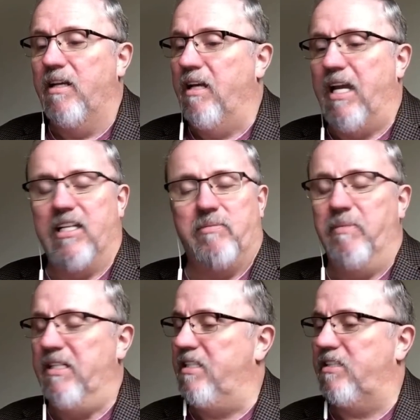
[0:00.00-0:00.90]
It
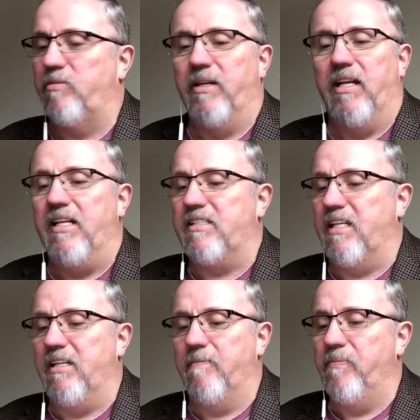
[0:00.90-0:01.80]
means it's
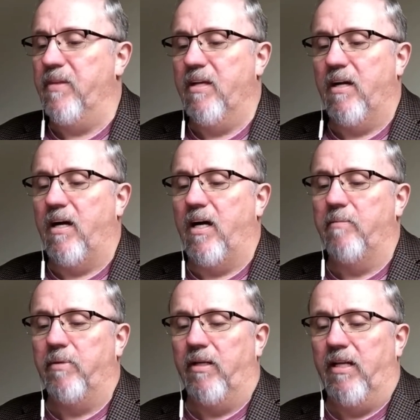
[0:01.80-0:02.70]
releasing
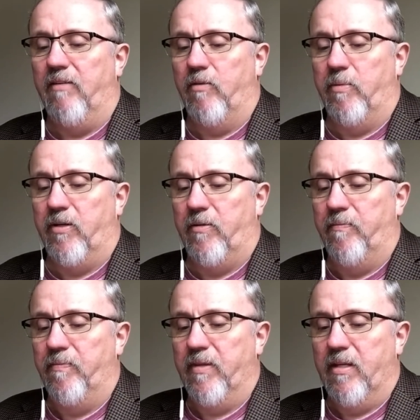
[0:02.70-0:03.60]

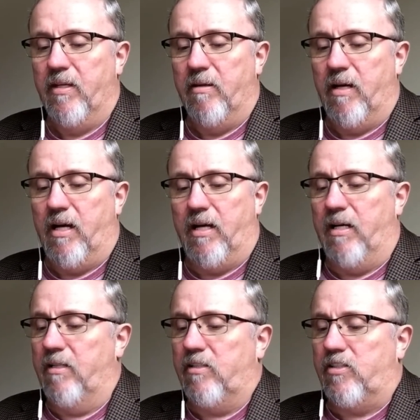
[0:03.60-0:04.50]
unbelievable
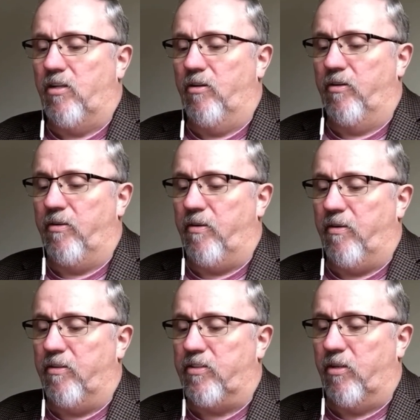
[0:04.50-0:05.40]
uh,
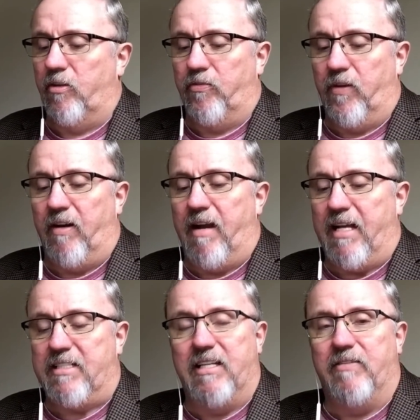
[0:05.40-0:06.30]
solar, uh, solar flare
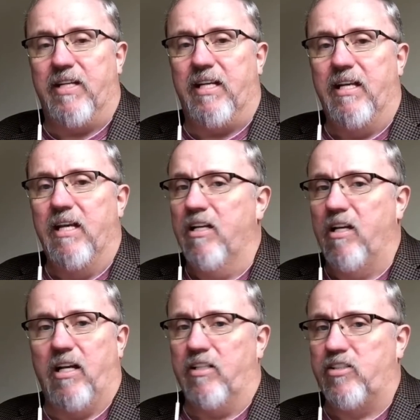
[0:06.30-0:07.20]
activity,
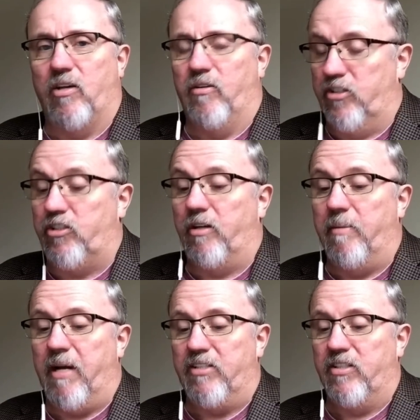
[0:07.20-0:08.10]
uh, solar
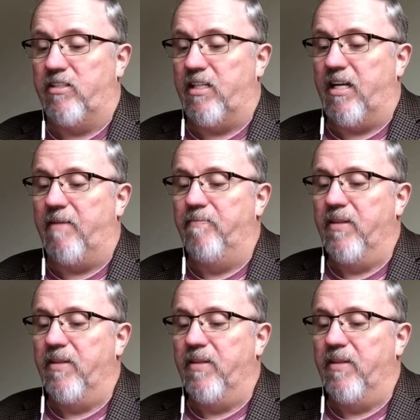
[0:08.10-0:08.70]
stream, I should say.